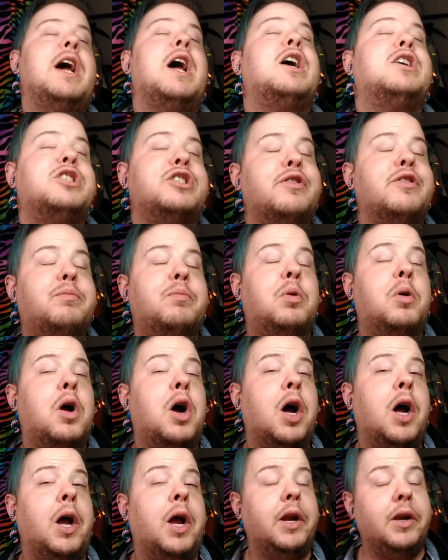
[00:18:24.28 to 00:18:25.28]
dash of
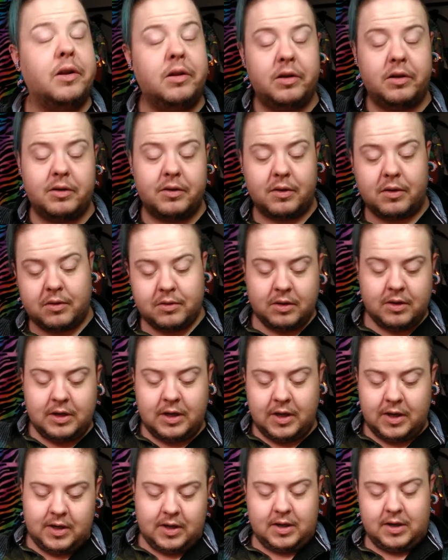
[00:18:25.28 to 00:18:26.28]
pride, a little
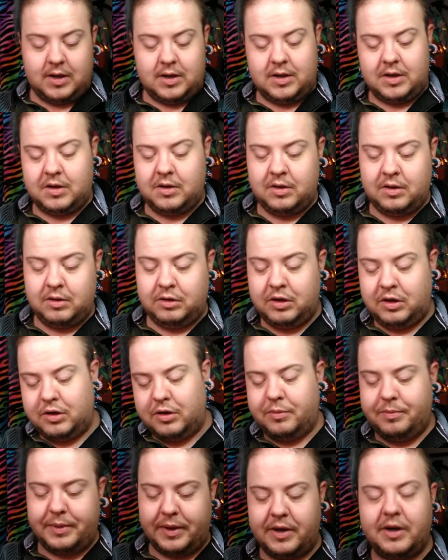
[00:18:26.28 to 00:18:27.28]

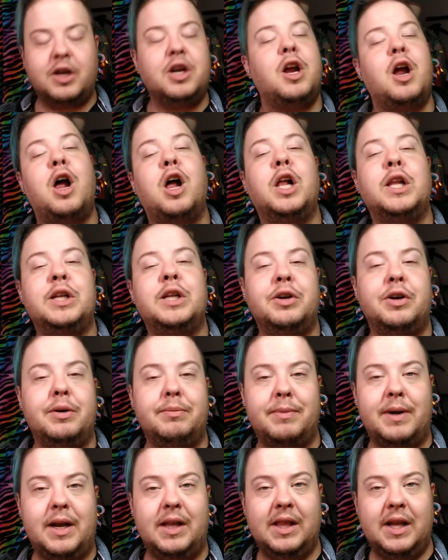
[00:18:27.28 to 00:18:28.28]
bit of
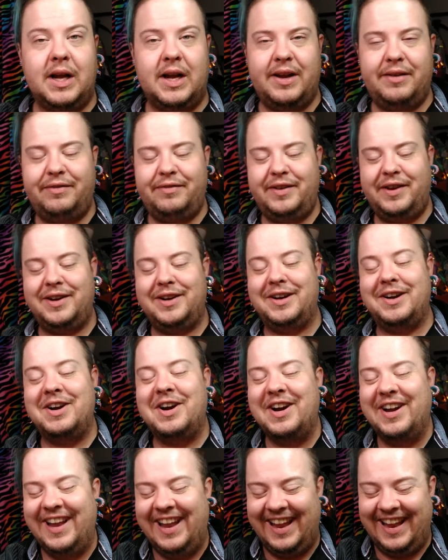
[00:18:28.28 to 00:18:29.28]
color in my life, you
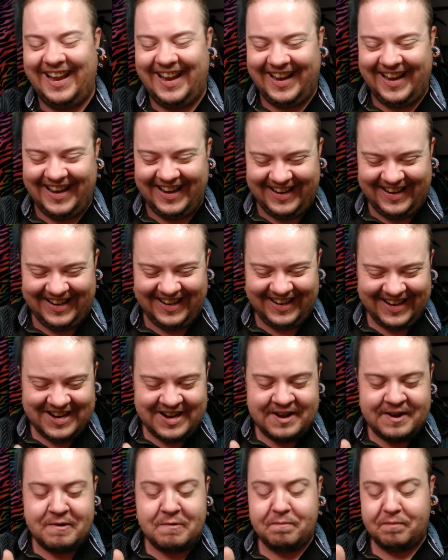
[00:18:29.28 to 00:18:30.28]
know?
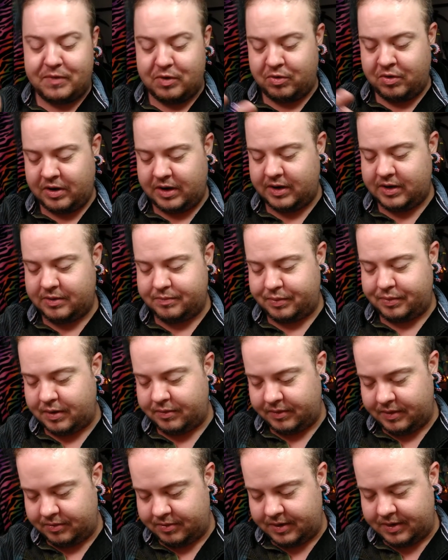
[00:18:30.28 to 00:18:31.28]
Or I could
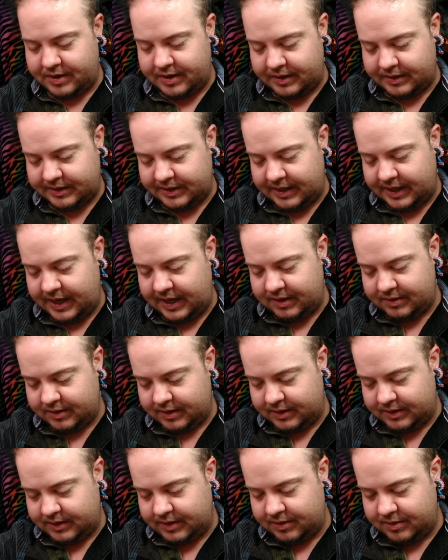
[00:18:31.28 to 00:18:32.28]
probably wear it as an
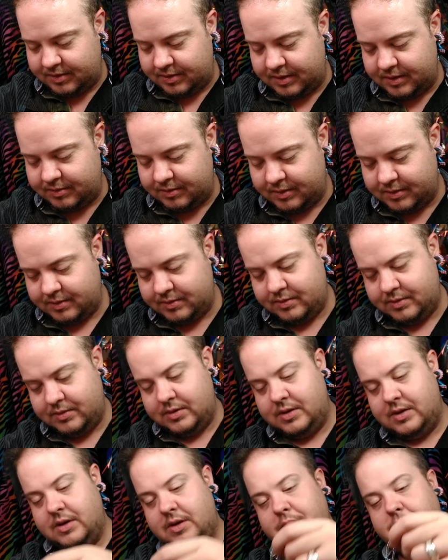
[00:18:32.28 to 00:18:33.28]
anklet too, huh?
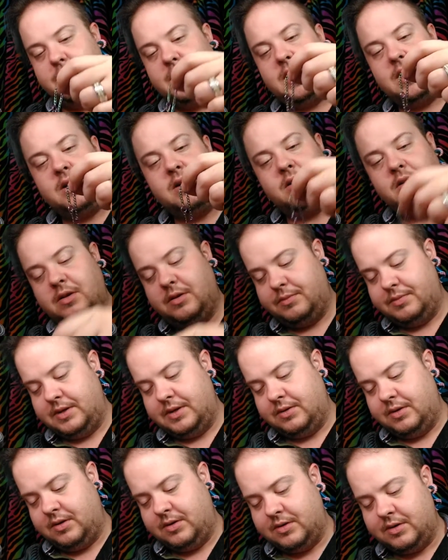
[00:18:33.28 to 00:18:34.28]
Make it a little
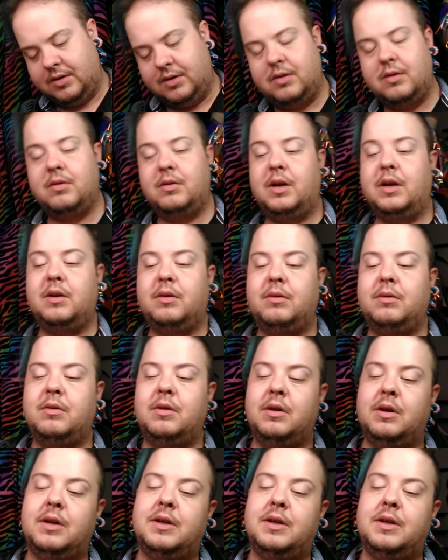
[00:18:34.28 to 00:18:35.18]
bit longer, yeah.